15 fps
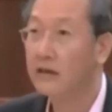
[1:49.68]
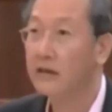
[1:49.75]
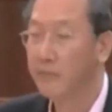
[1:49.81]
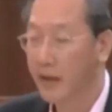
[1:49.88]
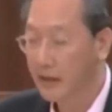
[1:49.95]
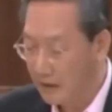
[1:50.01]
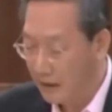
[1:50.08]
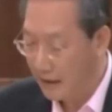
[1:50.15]

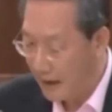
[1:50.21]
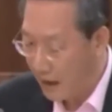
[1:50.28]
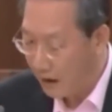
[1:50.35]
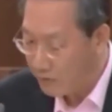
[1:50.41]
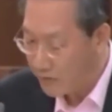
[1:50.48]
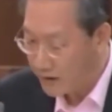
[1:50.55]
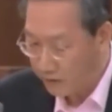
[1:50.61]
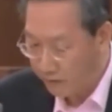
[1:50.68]
Madam, allow
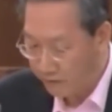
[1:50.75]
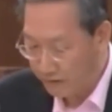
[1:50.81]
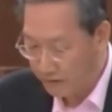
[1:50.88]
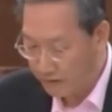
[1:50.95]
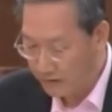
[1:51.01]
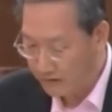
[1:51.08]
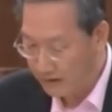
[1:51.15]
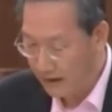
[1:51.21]
me to
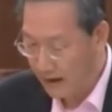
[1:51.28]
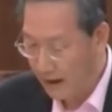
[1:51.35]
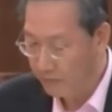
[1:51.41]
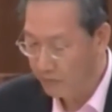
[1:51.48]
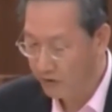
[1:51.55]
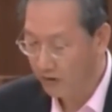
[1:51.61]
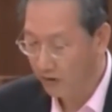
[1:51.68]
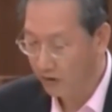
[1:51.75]
first
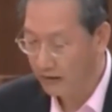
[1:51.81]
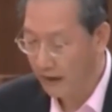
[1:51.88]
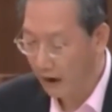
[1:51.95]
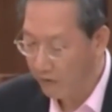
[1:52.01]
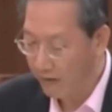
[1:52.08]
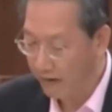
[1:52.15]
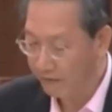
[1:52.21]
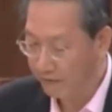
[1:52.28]
elaborate on
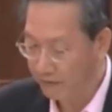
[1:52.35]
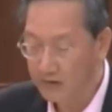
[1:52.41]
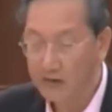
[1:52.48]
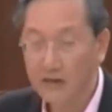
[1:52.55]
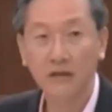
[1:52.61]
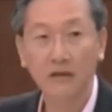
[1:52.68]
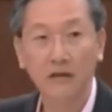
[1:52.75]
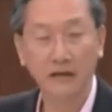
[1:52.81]
our
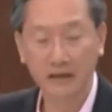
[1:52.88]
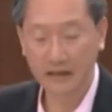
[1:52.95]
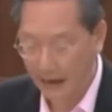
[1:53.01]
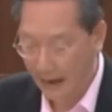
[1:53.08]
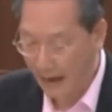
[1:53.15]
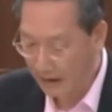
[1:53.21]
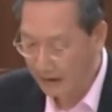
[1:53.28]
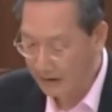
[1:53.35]
efforts in the
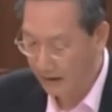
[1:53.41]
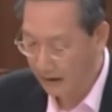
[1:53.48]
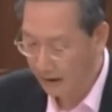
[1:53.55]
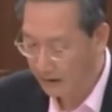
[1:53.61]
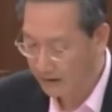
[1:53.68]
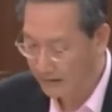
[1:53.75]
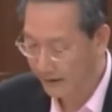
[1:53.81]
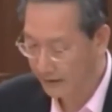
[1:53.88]
arts
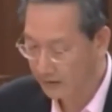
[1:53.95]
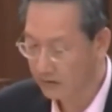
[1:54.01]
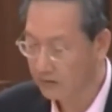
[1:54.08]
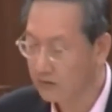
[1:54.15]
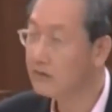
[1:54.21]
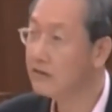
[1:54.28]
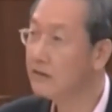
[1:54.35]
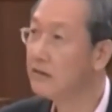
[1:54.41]
sector.
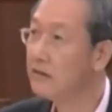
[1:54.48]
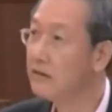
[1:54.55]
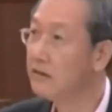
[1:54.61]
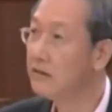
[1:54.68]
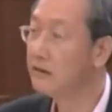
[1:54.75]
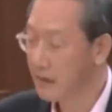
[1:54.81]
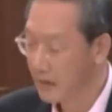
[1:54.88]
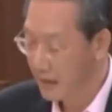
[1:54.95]

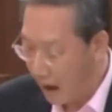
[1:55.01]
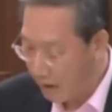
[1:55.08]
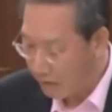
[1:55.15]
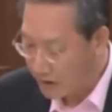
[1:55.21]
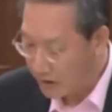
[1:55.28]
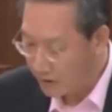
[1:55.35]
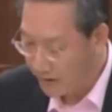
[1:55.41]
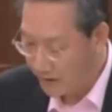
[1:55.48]
Our
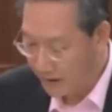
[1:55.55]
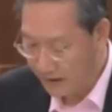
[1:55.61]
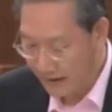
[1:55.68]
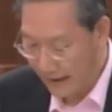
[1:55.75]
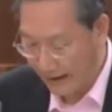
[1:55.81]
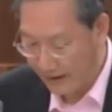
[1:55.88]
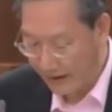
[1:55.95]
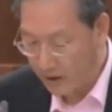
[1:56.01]
community
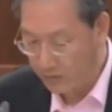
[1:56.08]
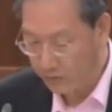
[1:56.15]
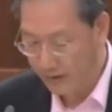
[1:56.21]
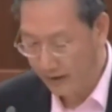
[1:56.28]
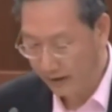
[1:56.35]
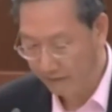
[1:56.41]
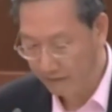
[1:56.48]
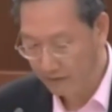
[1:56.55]
engagement
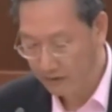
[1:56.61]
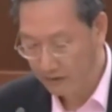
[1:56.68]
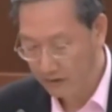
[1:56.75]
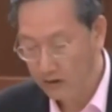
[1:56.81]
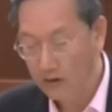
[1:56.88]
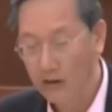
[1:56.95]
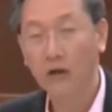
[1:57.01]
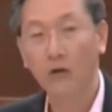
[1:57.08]
efforts
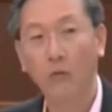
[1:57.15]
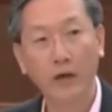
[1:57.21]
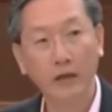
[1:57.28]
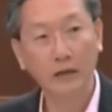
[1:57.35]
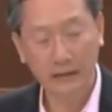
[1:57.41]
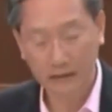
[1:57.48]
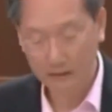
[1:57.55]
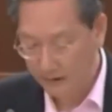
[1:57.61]
will
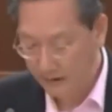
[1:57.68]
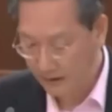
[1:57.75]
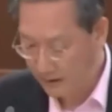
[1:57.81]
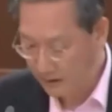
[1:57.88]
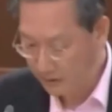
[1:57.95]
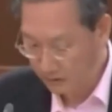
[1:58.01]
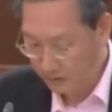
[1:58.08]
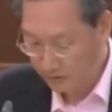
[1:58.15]

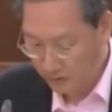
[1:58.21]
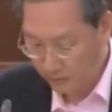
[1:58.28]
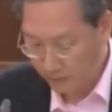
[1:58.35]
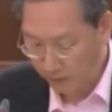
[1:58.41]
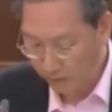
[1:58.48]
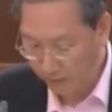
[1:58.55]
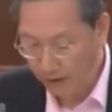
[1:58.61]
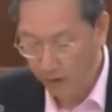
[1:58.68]
continue to
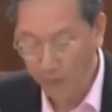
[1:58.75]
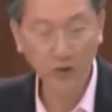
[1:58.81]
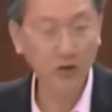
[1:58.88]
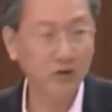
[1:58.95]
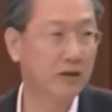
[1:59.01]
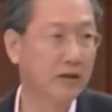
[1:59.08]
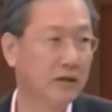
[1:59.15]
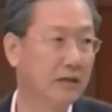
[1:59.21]
provide
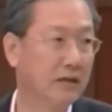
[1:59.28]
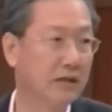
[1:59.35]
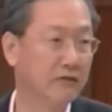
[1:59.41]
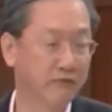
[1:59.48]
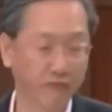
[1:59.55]
opportunities